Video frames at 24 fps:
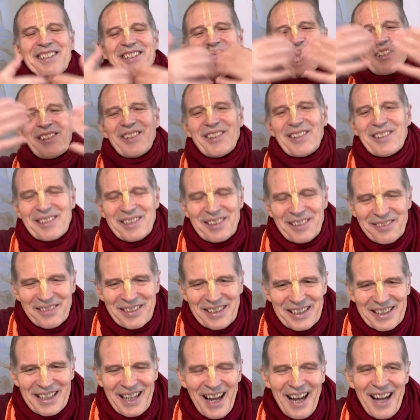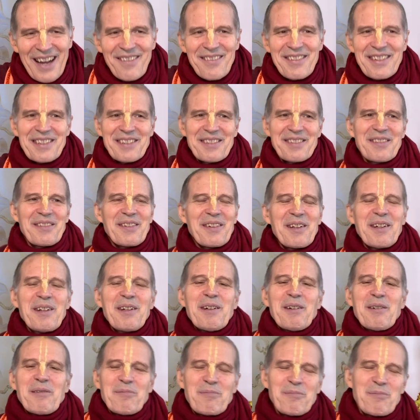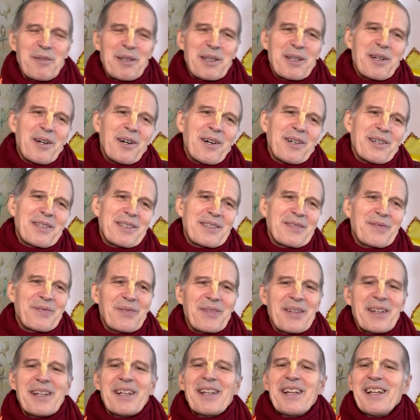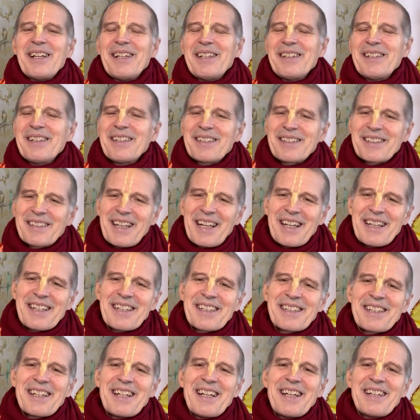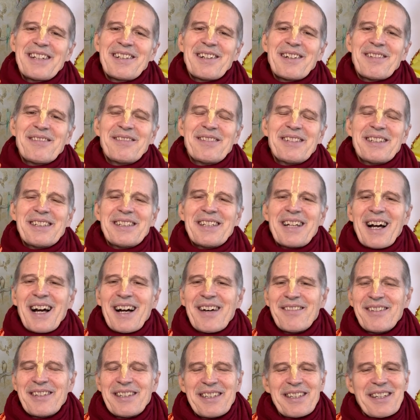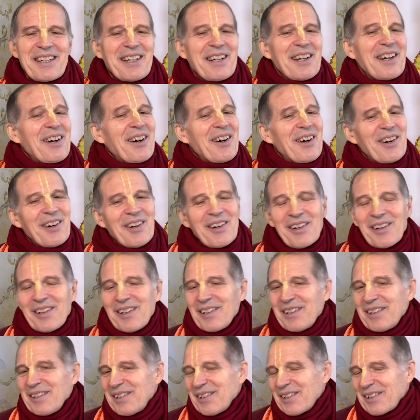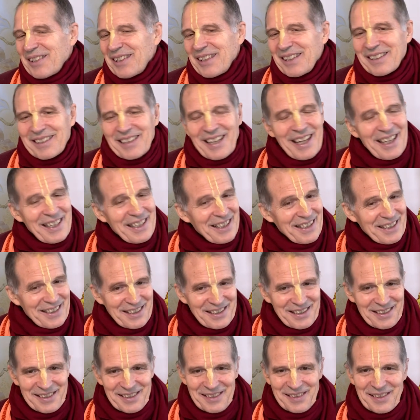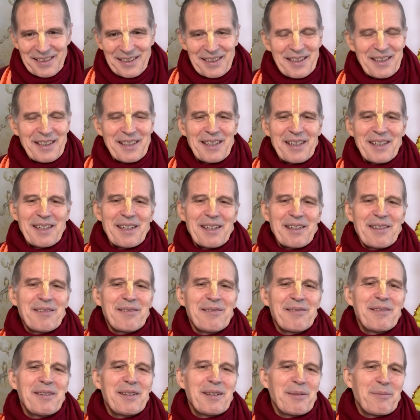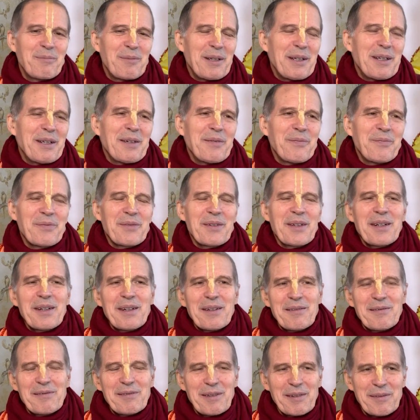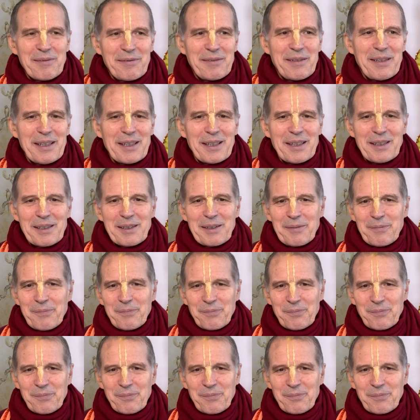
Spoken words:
go to Vrindavan, because in the sacred land of Vrindavan, all your desires will be fulfilled.